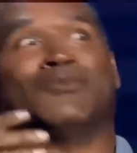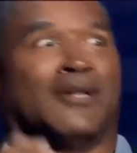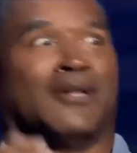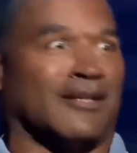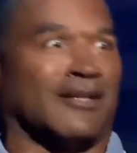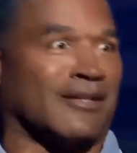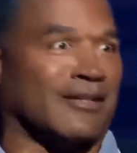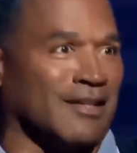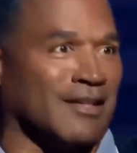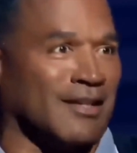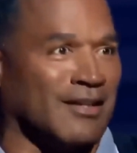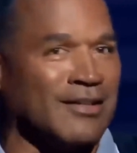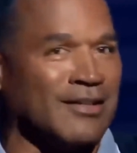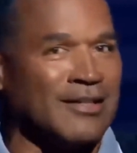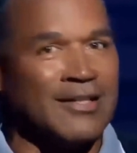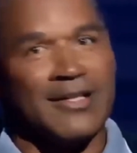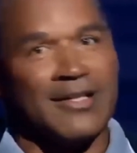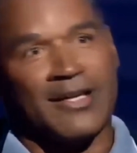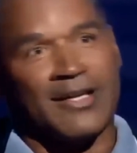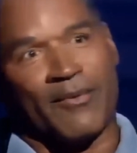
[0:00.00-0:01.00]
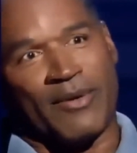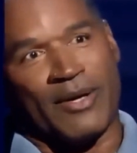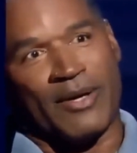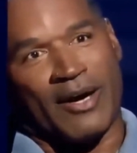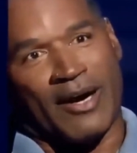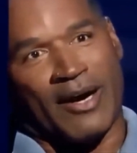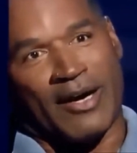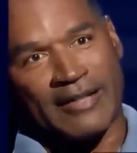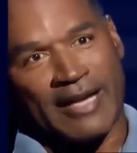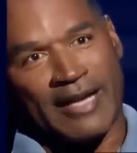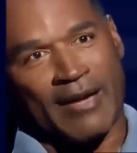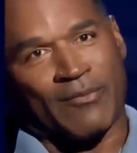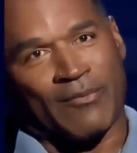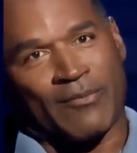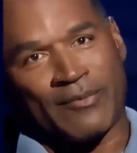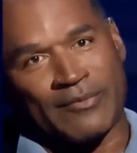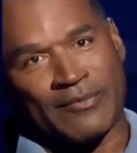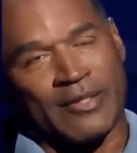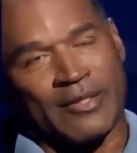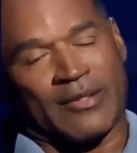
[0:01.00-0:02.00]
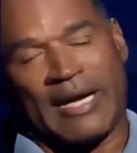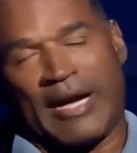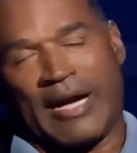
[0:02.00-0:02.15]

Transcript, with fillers: point of media attention during that time.